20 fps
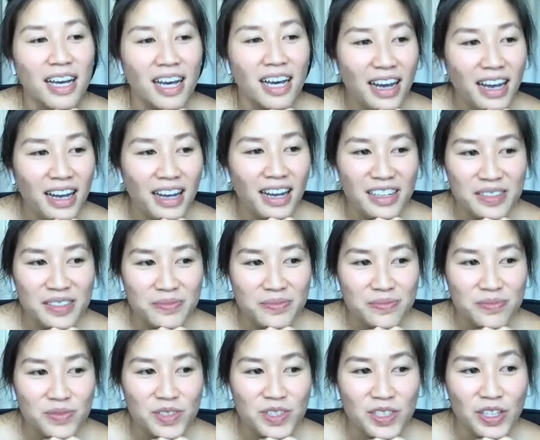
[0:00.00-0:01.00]

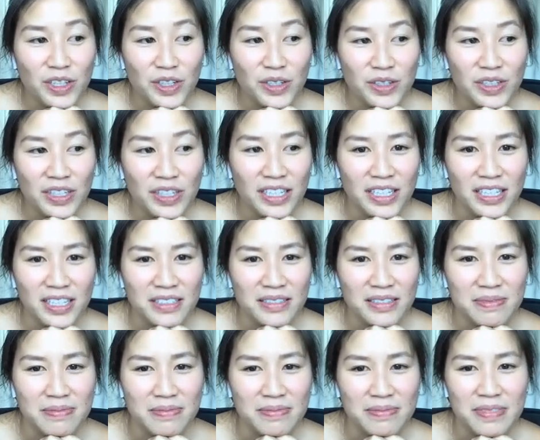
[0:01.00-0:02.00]
So
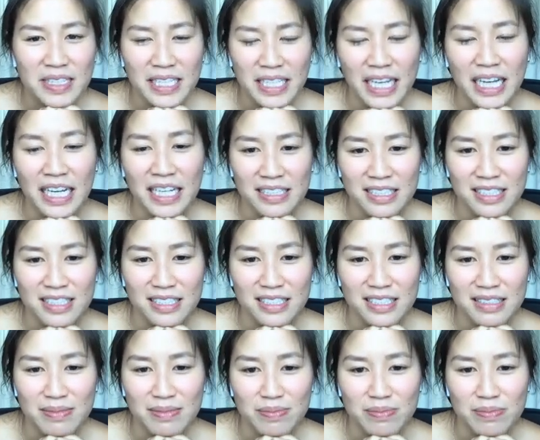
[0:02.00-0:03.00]
yeah, it's
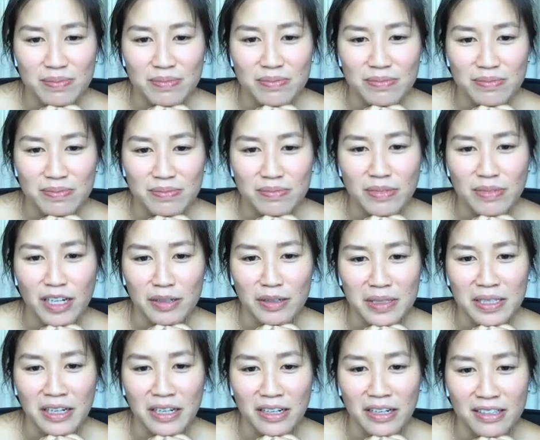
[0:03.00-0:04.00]

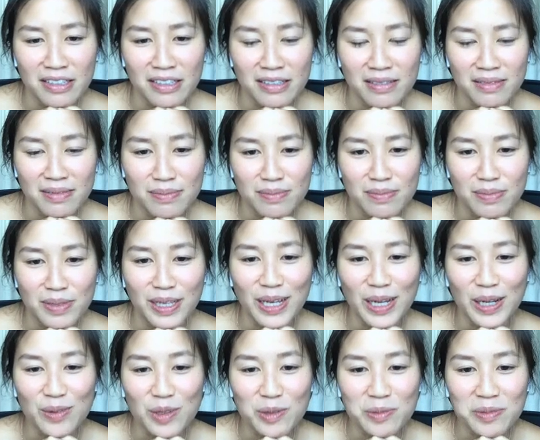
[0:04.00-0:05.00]
probably harder being
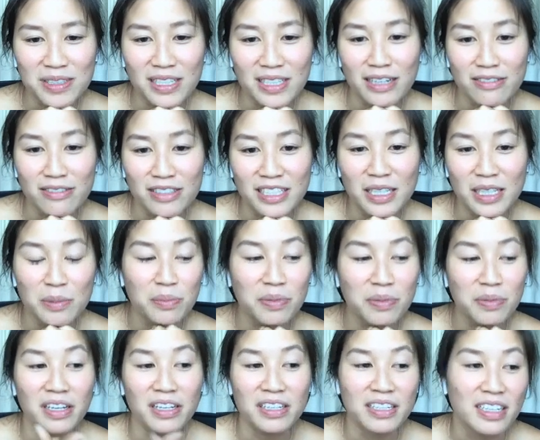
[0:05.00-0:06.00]
a woman covering it,
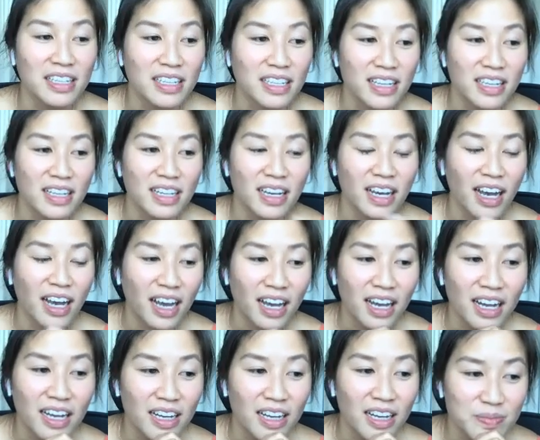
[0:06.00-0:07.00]
but
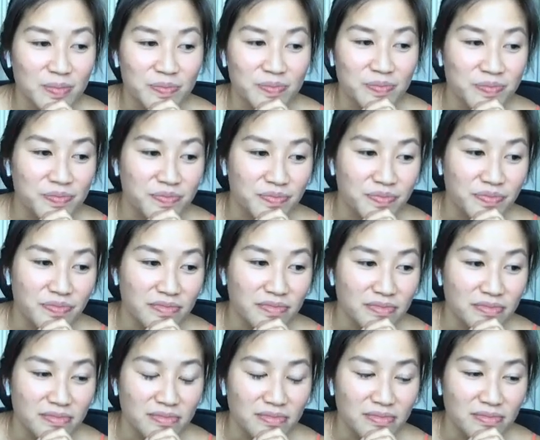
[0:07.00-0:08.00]
um,
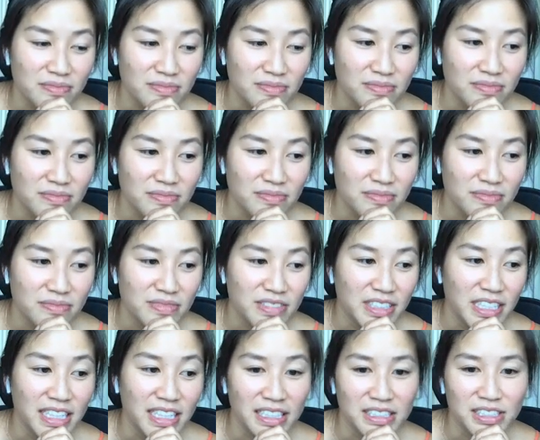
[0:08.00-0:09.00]

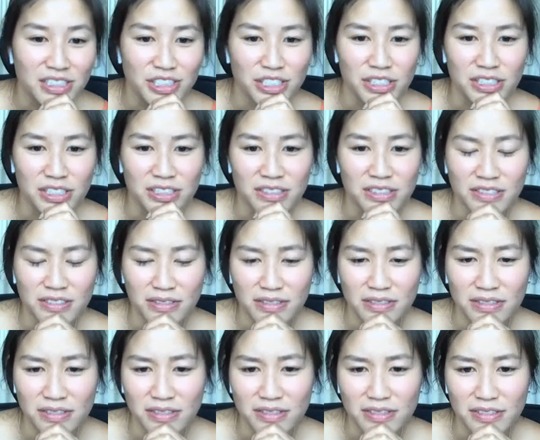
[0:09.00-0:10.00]
yeah, that's just
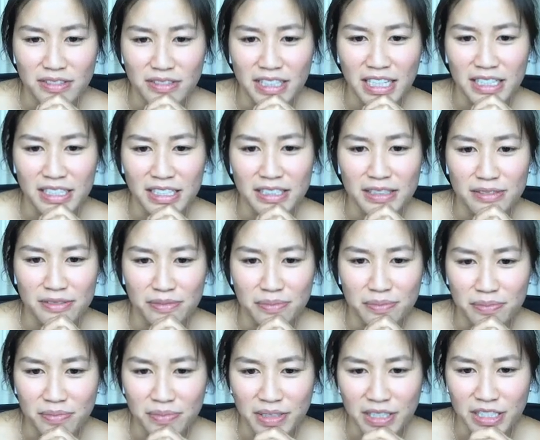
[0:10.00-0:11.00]
reality of
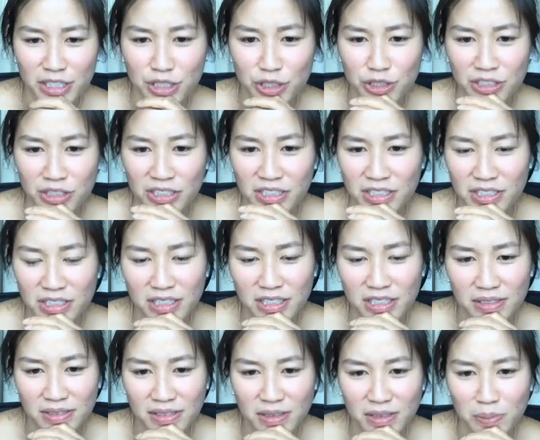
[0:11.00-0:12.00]
being a journalist
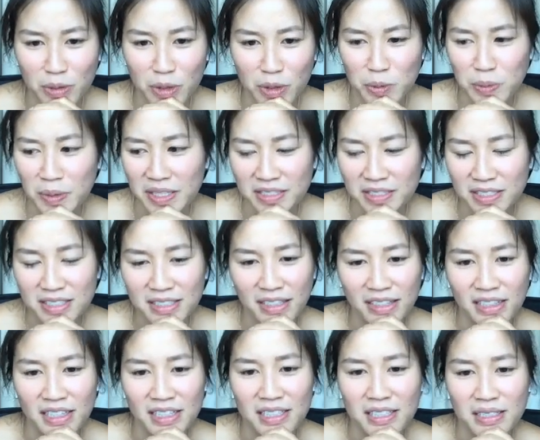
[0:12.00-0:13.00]
in most places, I
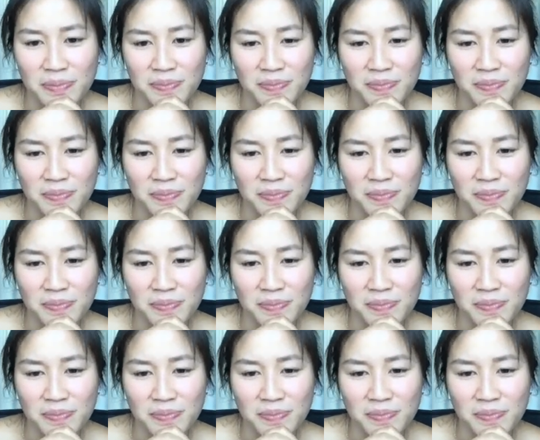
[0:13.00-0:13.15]
think.